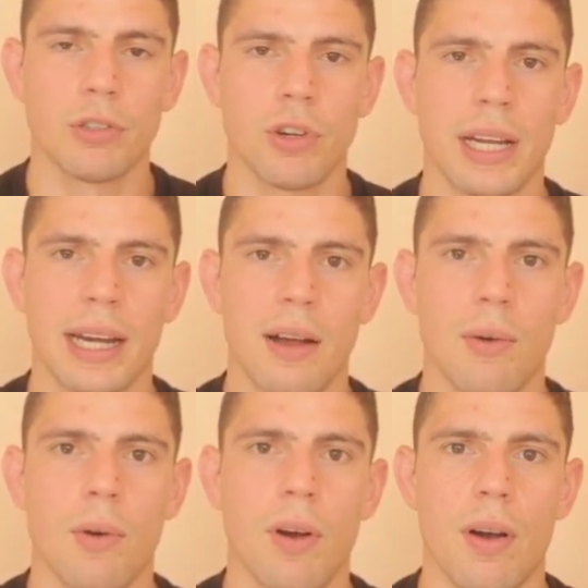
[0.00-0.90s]
Striking
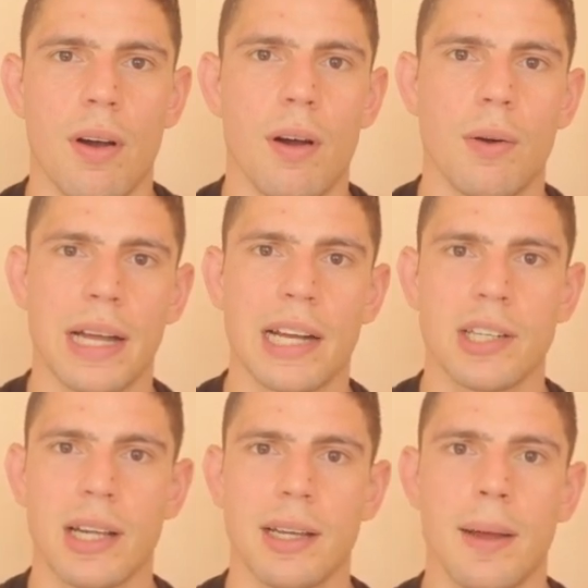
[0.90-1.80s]
out. I'll
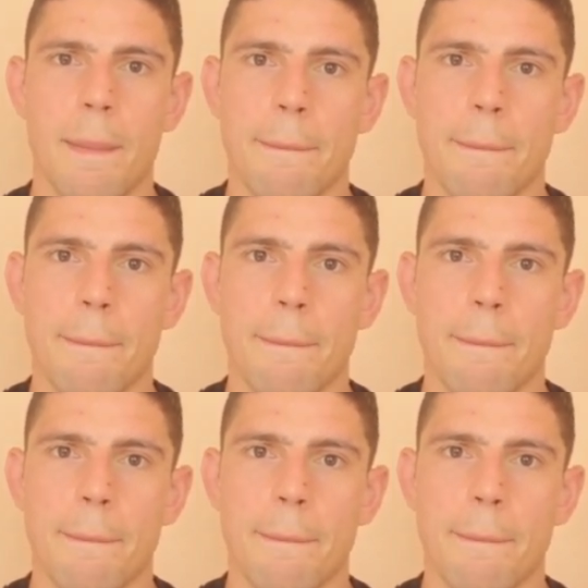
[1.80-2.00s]
catch you later.